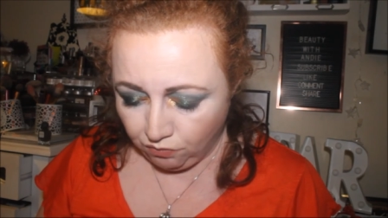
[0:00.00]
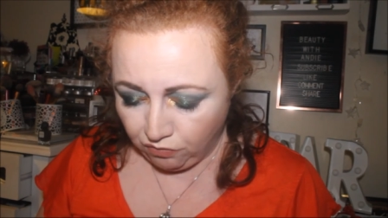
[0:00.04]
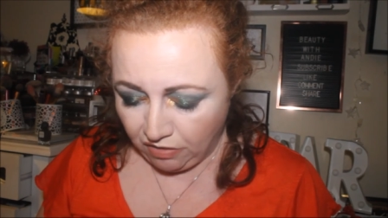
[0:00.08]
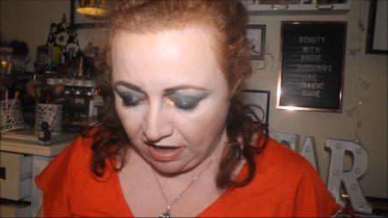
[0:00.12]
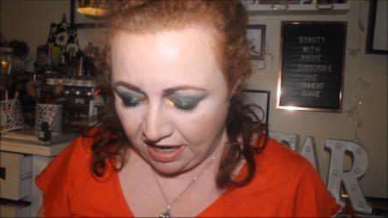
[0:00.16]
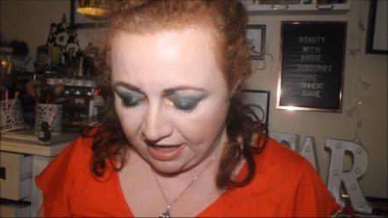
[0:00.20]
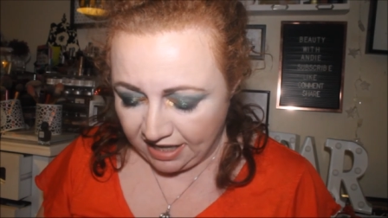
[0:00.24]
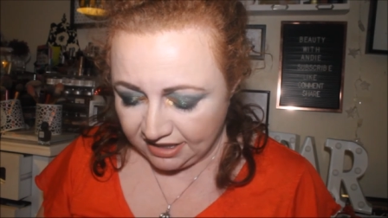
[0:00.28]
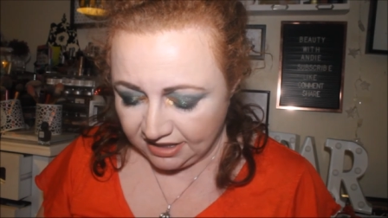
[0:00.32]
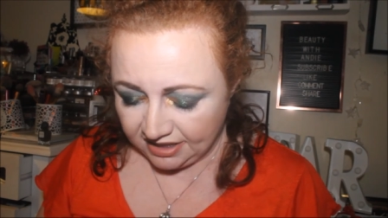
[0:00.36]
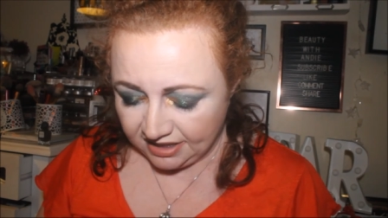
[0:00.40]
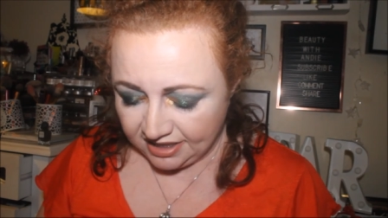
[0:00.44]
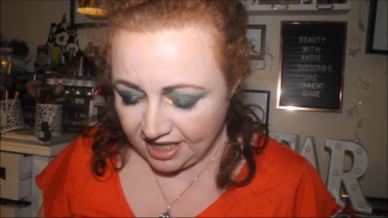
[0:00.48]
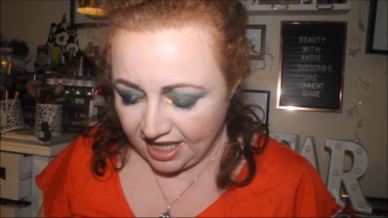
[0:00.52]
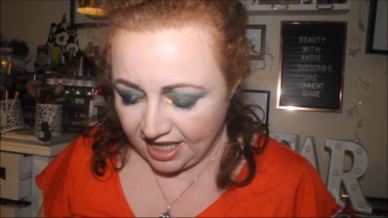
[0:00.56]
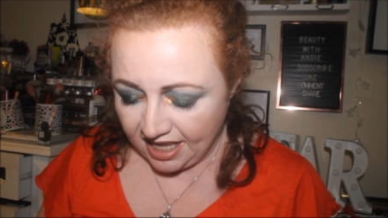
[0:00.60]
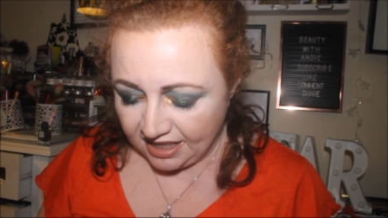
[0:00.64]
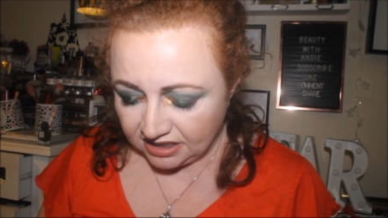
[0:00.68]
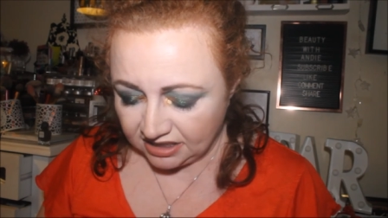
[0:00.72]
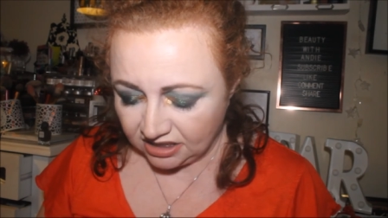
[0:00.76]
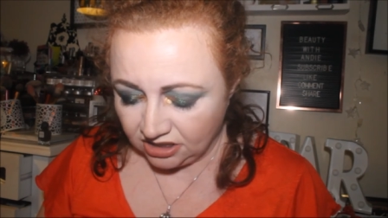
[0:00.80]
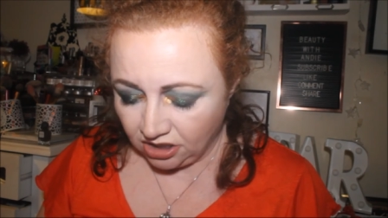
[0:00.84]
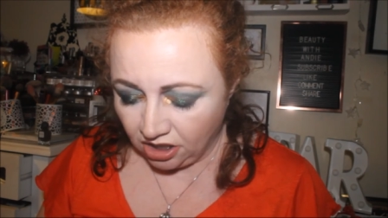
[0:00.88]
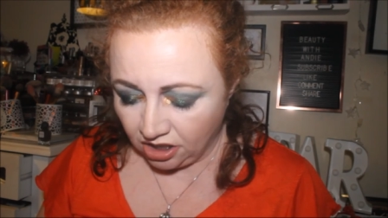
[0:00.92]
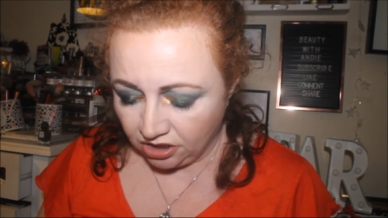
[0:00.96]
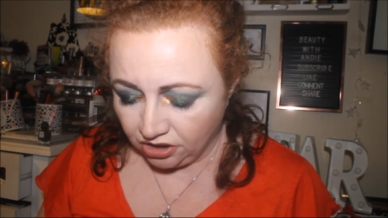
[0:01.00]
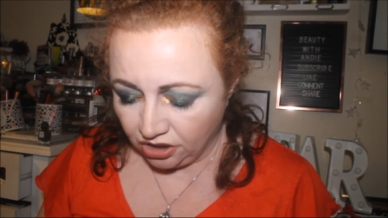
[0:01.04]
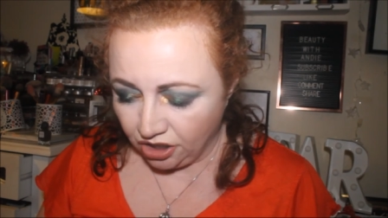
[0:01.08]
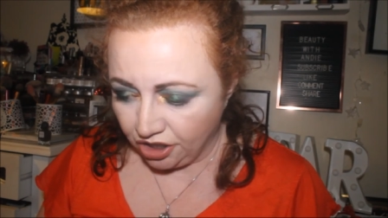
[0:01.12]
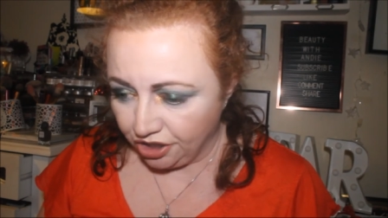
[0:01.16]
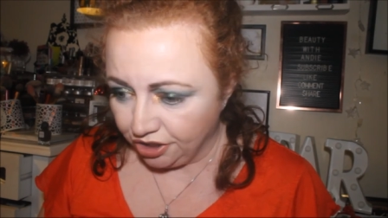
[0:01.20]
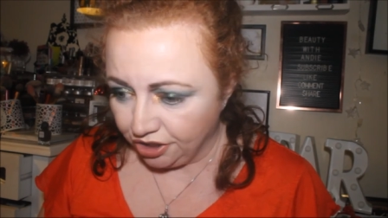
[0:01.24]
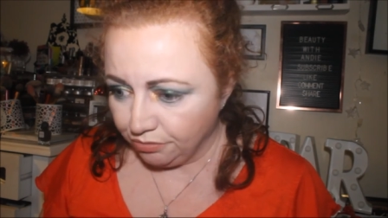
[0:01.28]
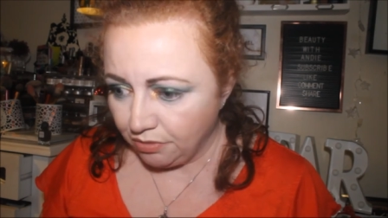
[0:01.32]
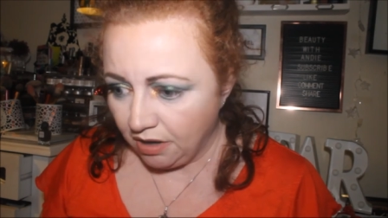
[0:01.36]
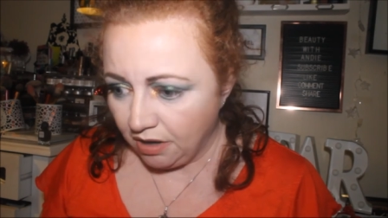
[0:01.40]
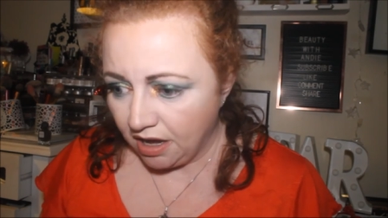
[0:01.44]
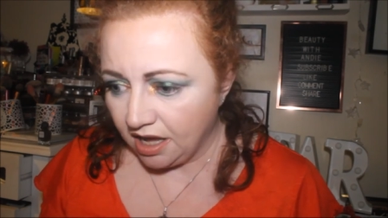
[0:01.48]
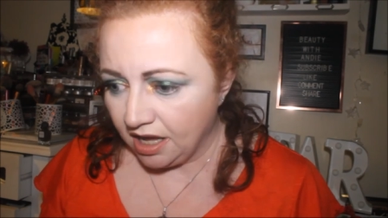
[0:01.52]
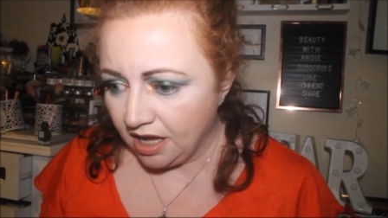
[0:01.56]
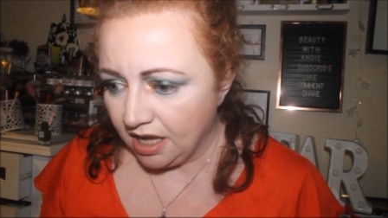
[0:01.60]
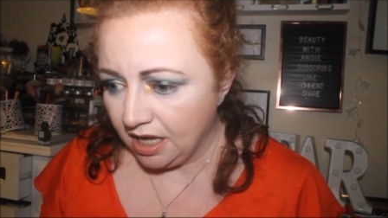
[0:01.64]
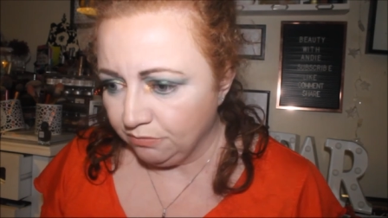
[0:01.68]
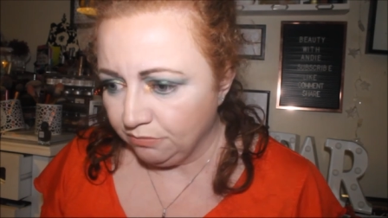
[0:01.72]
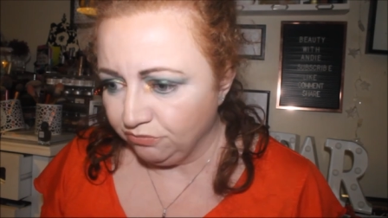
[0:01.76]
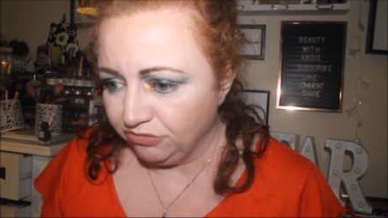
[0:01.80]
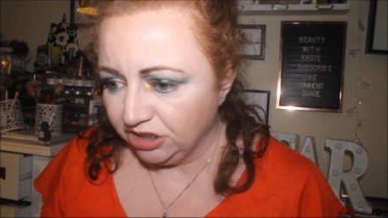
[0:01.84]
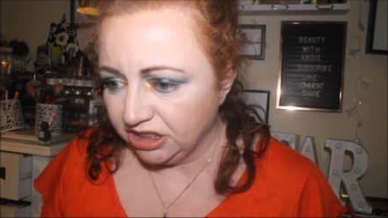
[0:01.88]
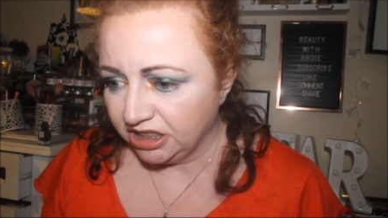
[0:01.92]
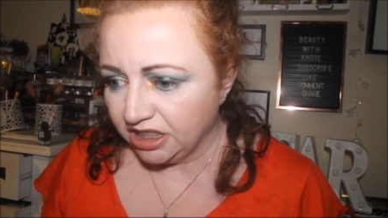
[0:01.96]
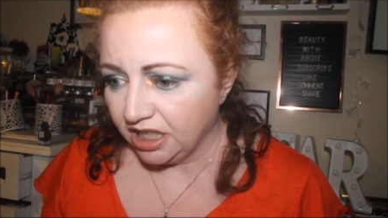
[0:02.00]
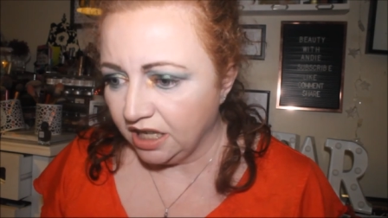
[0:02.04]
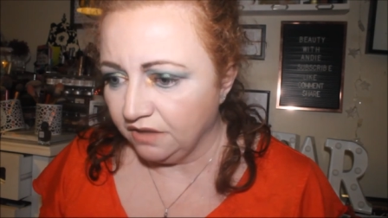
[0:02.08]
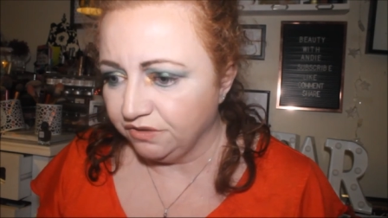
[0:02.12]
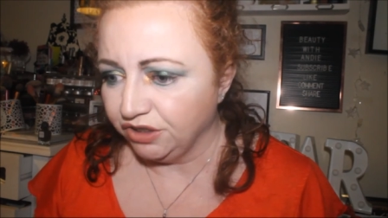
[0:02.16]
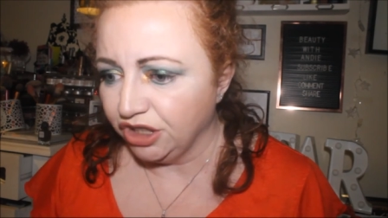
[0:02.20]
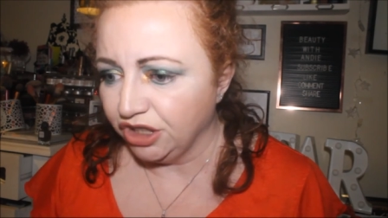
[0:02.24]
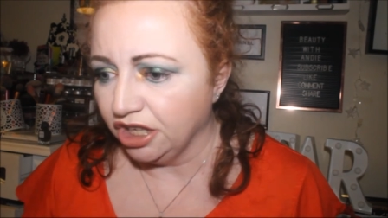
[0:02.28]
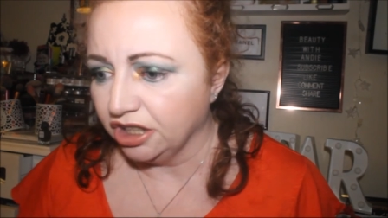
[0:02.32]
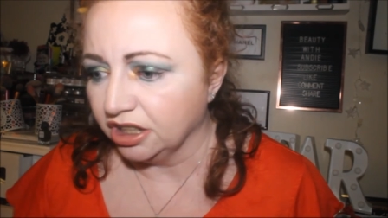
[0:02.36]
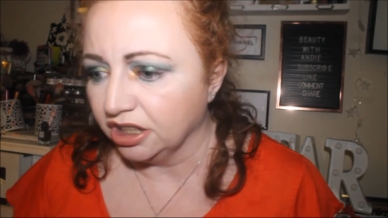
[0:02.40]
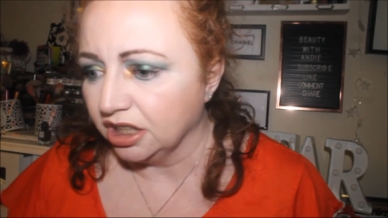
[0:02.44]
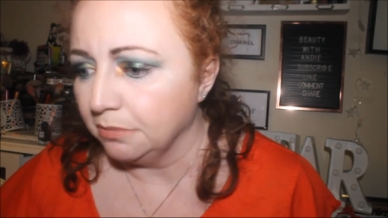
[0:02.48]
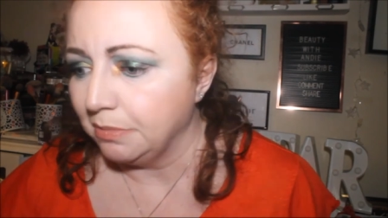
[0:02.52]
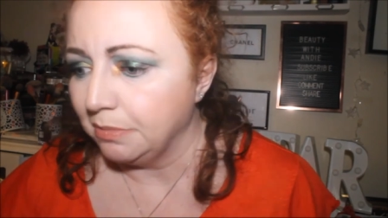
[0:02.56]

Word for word: Right, that's not new. Um, Reserve Your